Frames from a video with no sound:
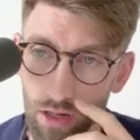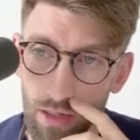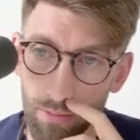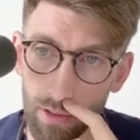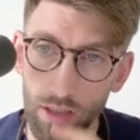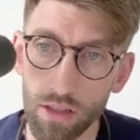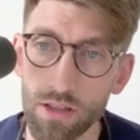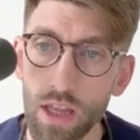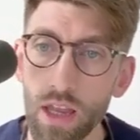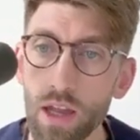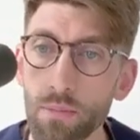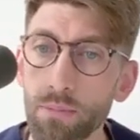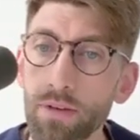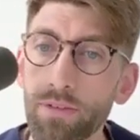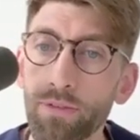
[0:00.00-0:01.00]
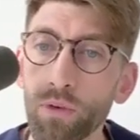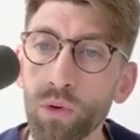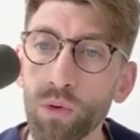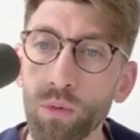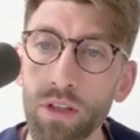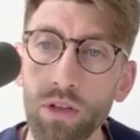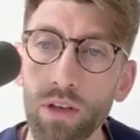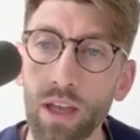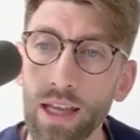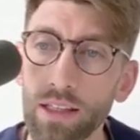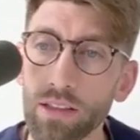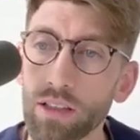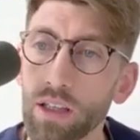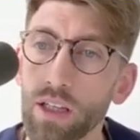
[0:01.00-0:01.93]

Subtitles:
Because before, when you had,